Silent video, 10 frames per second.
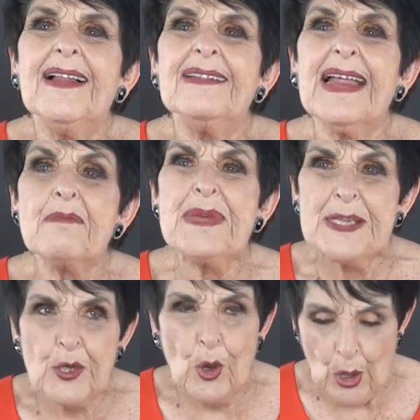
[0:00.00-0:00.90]
Let me
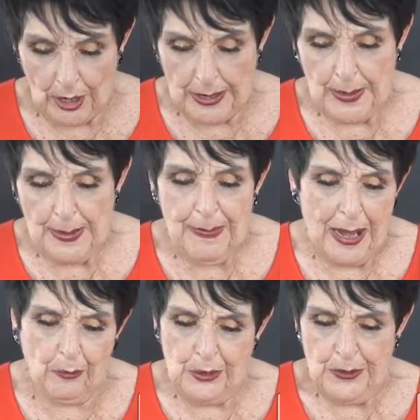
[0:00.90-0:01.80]
talk
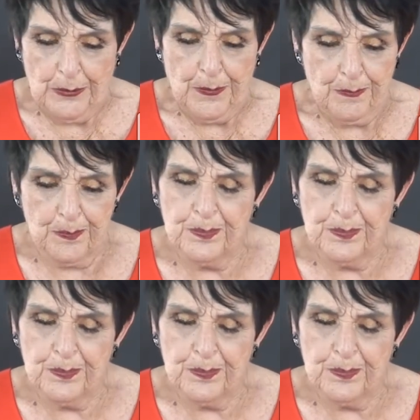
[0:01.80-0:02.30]
about you.